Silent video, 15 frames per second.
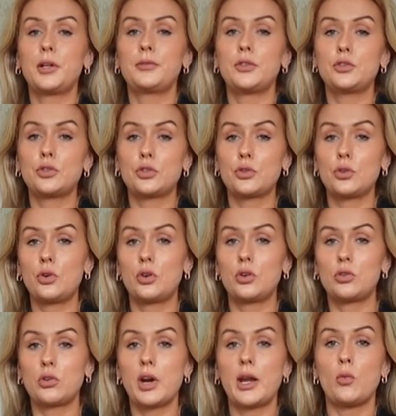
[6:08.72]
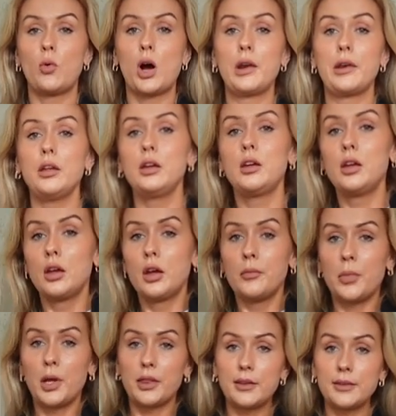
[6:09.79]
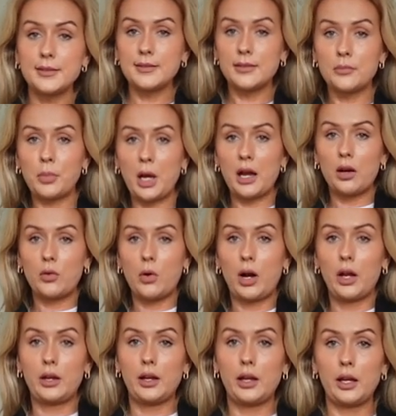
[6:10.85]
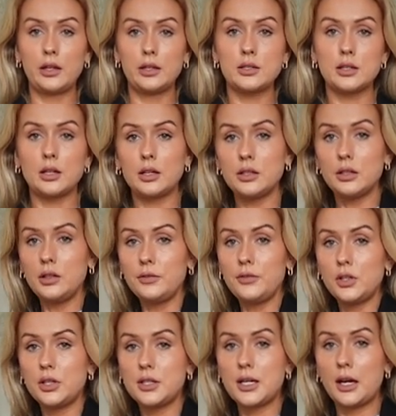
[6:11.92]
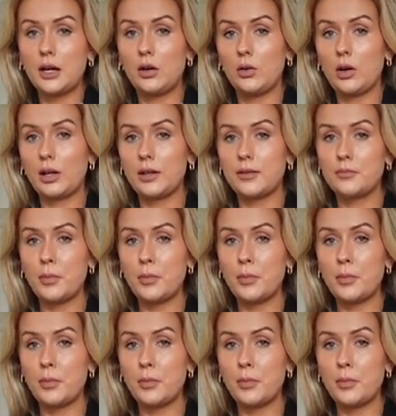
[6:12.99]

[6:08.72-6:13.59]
my Future Shore grey one, but this is the black one, and I don't know if you can tell, like it's